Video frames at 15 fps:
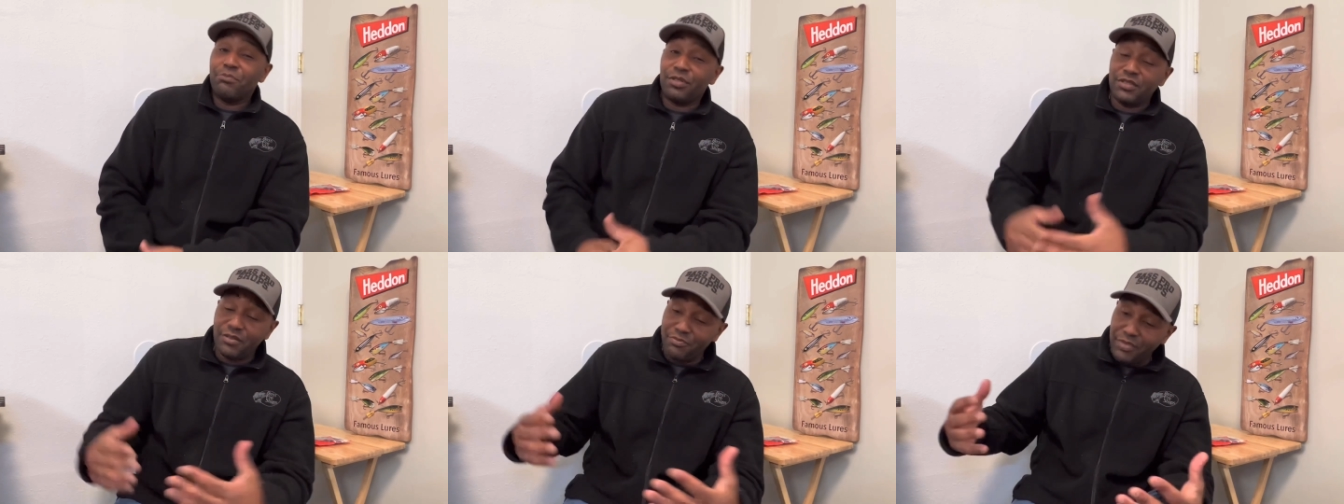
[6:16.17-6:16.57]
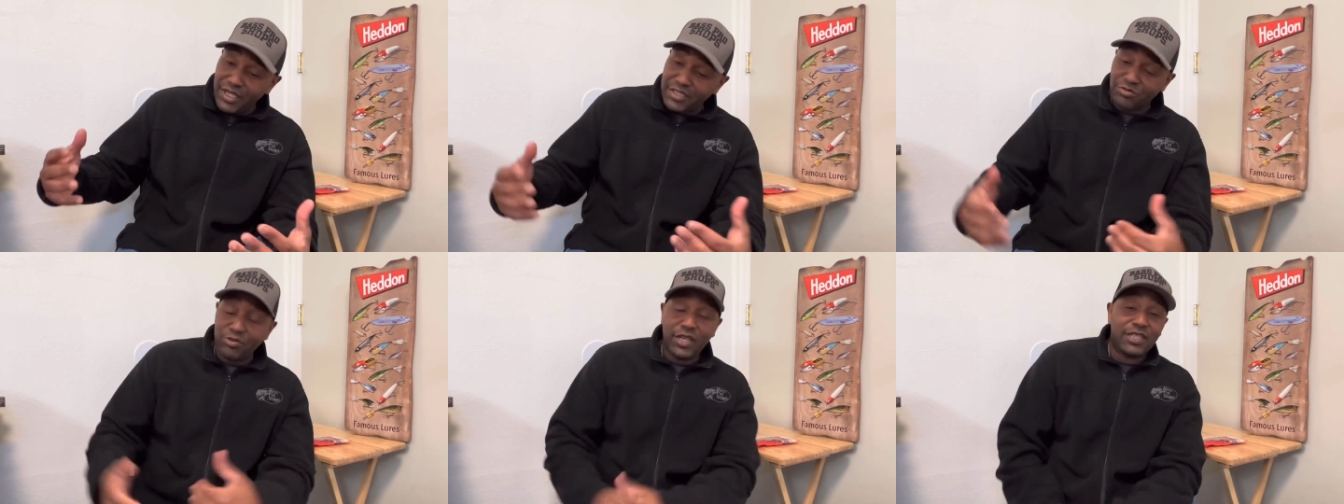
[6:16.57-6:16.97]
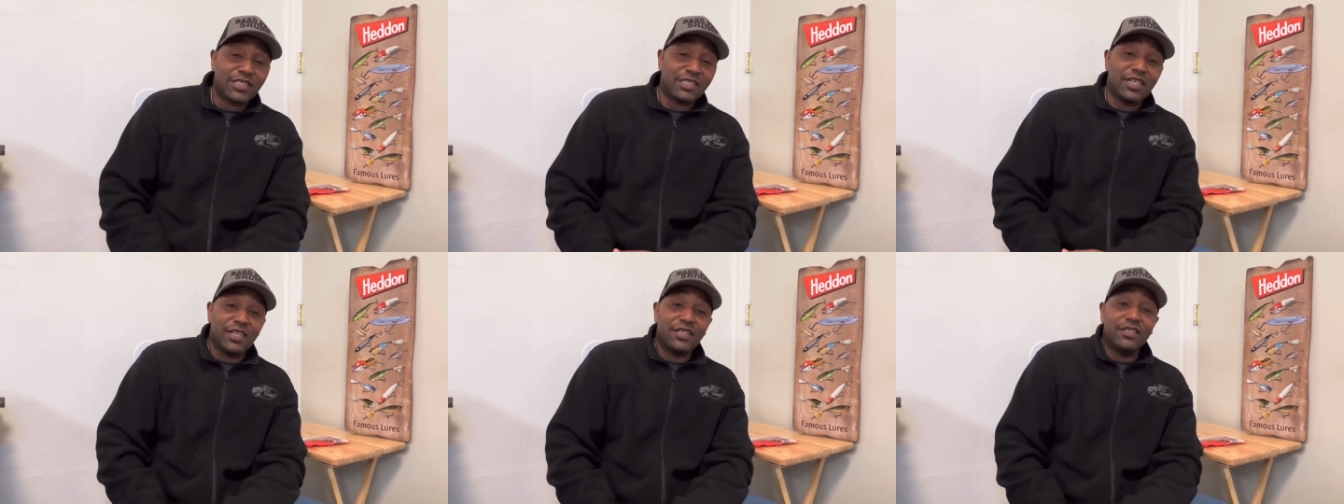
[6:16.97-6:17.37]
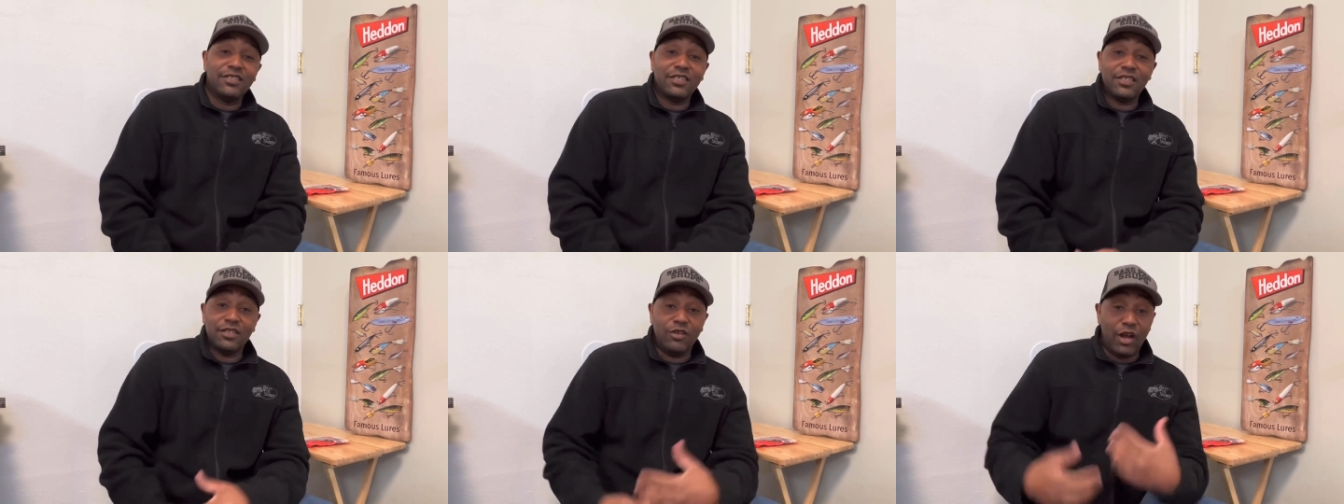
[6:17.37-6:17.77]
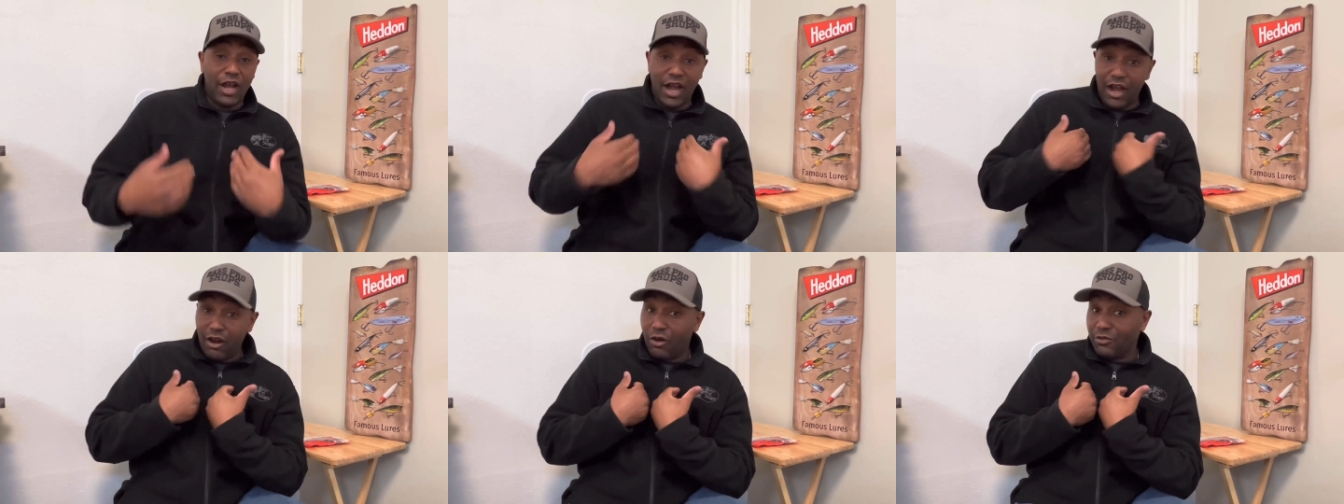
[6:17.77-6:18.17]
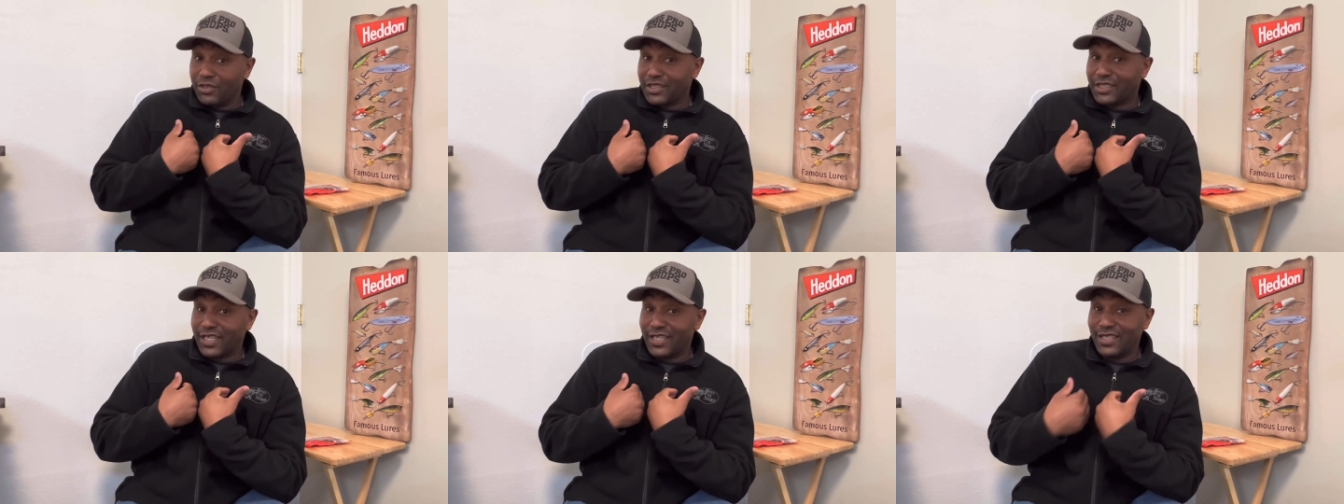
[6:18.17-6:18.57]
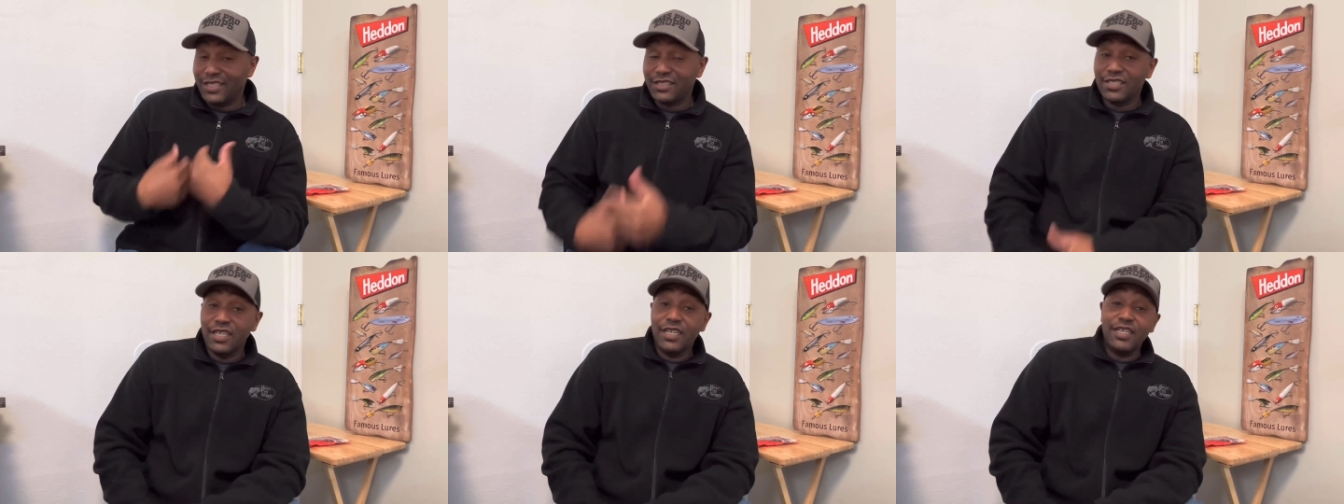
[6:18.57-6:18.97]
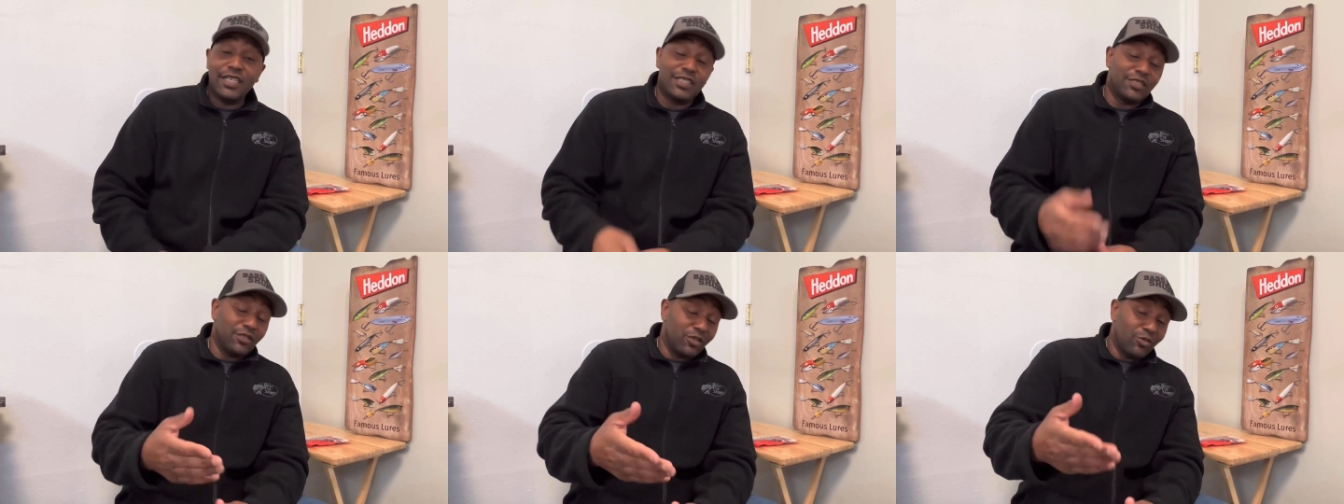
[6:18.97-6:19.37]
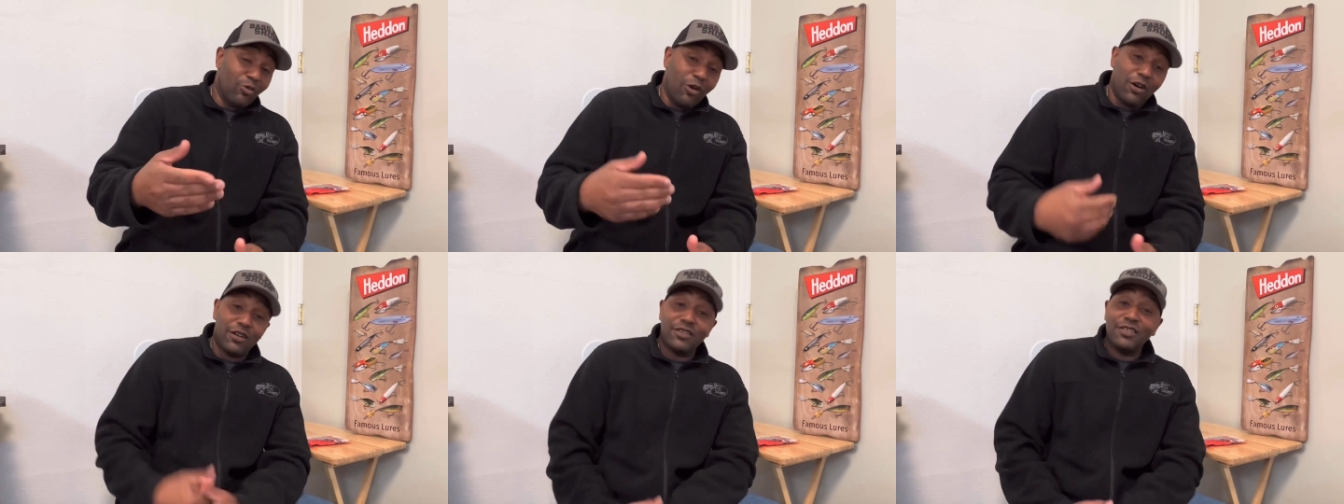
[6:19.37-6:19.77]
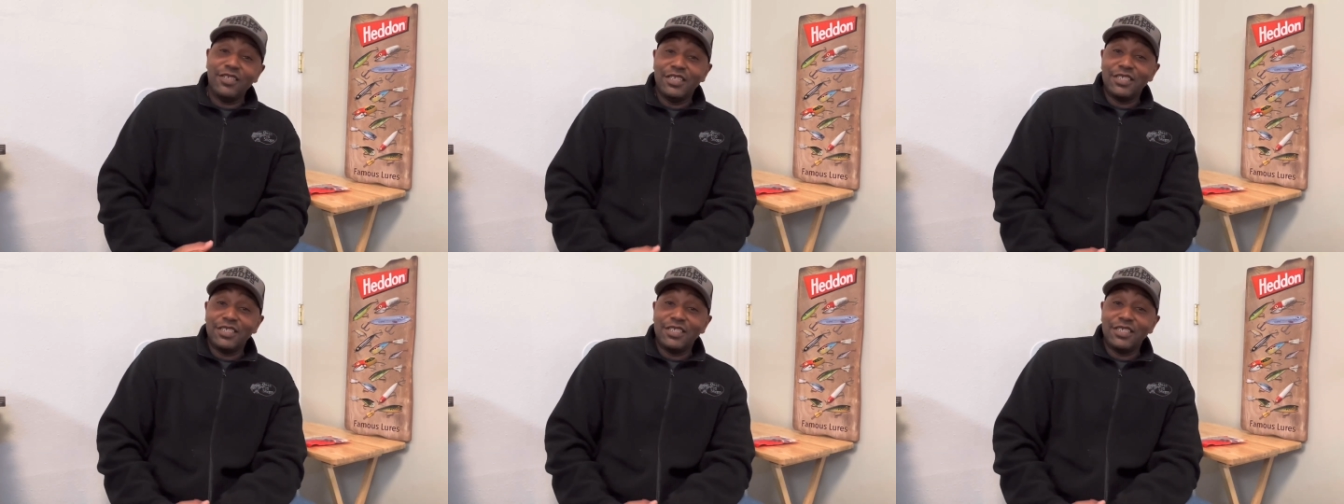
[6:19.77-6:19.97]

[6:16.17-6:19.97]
But the best way to study, I always say, is on the water.